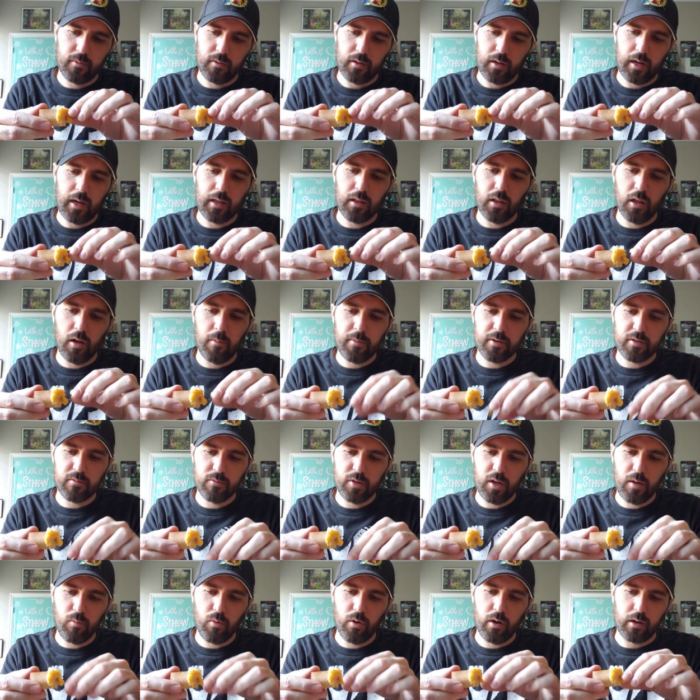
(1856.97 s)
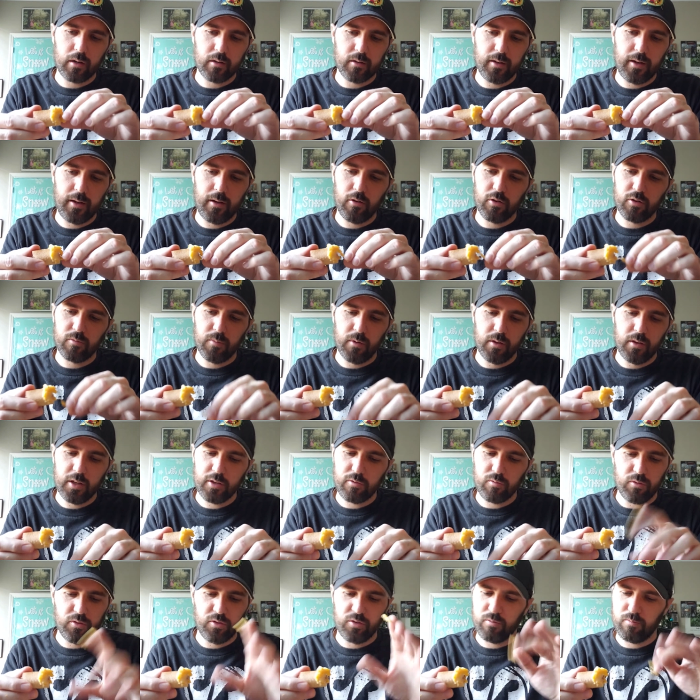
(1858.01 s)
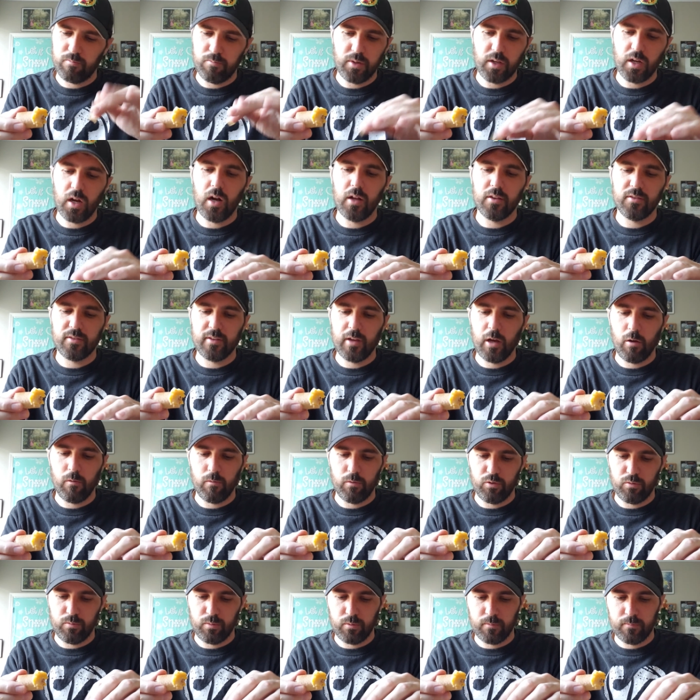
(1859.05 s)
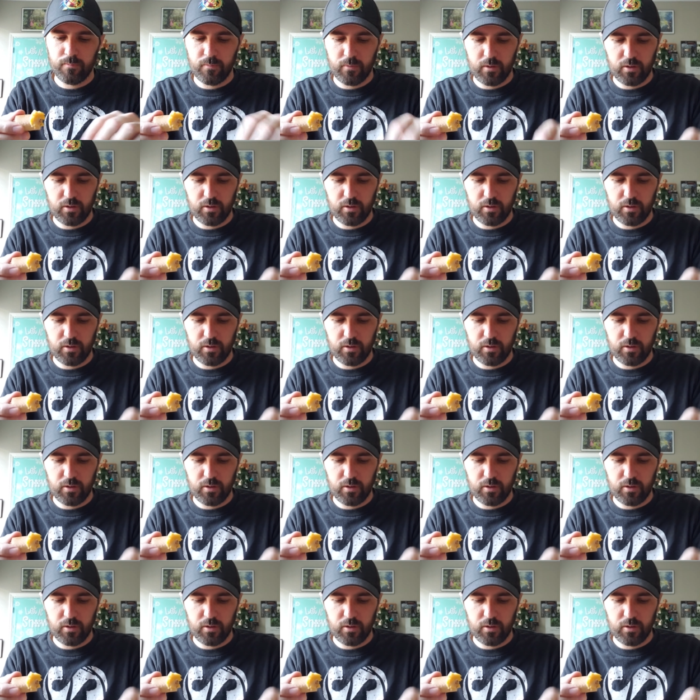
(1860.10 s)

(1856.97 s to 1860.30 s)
I love me some Tupperware containers, but this one's beyond salvageable.